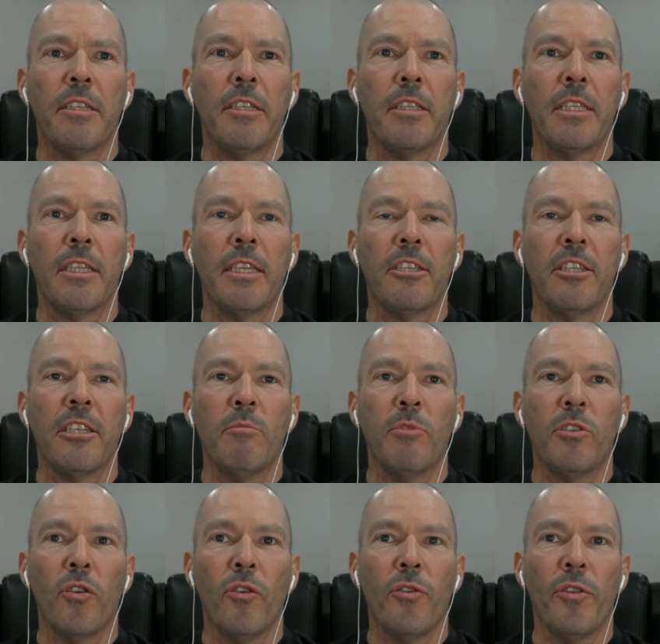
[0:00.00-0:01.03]
system.
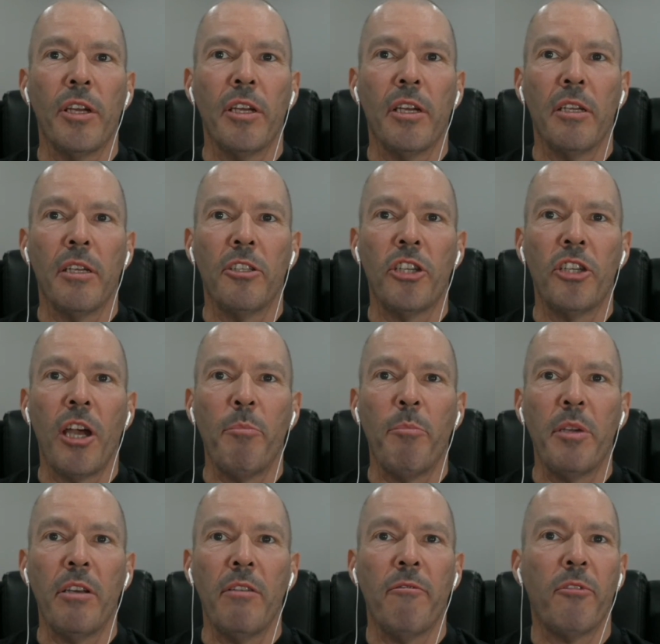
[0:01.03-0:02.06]
So the
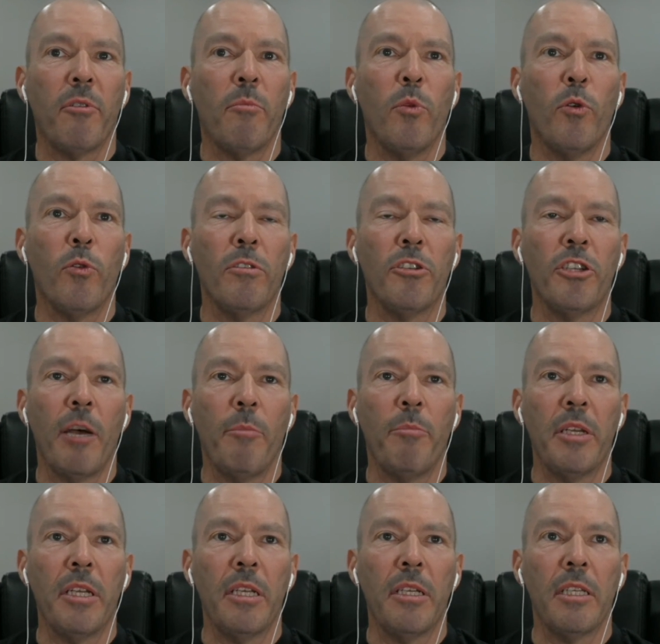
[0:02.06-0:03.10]
champion from
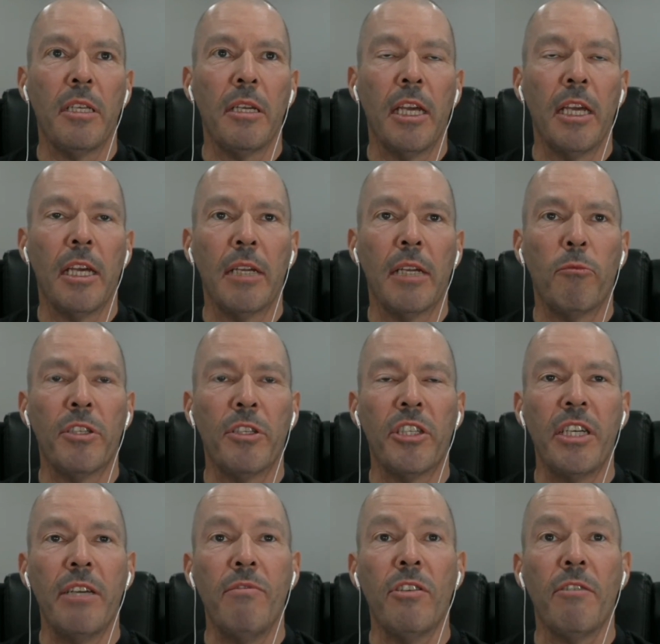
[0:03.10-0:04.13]
MotoCHAMPION
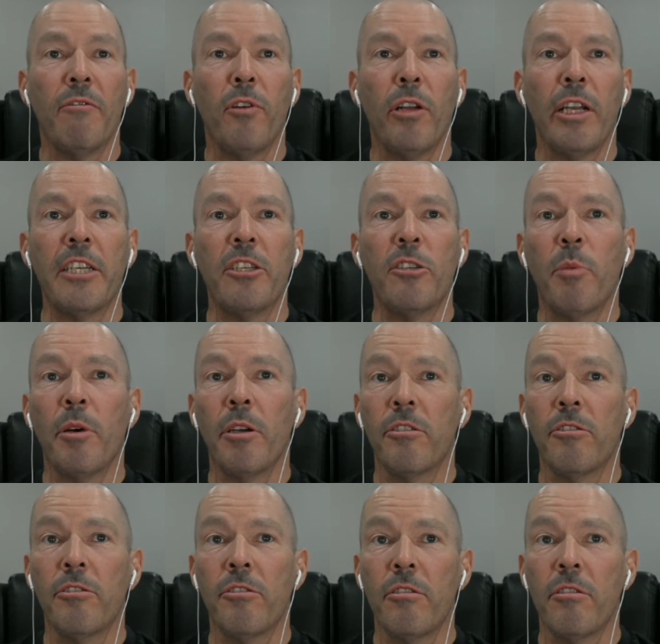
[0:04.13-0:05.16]
receives a fully
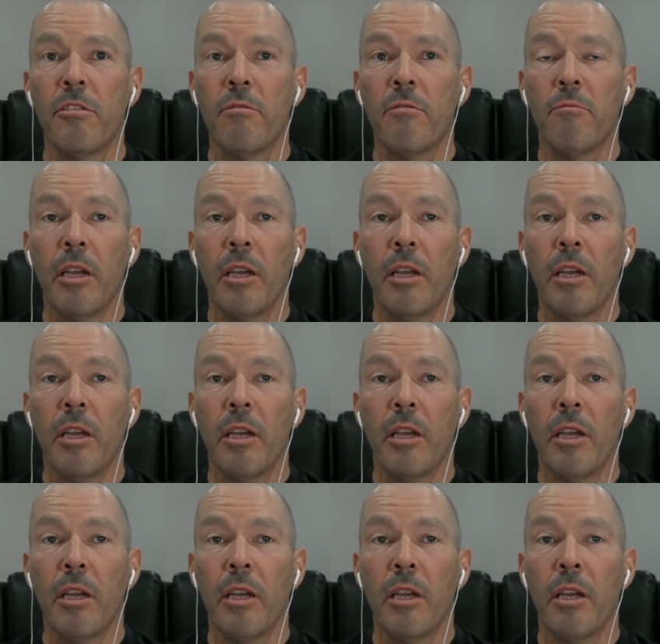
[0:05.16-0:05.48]
sponsored